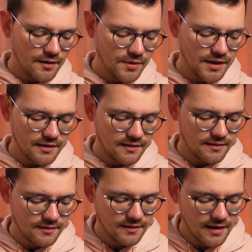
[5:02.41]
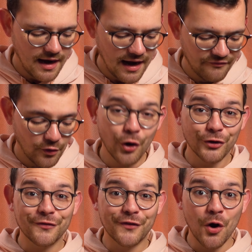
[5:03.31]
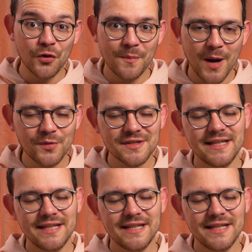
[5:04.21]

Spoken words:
will have a lot of con about,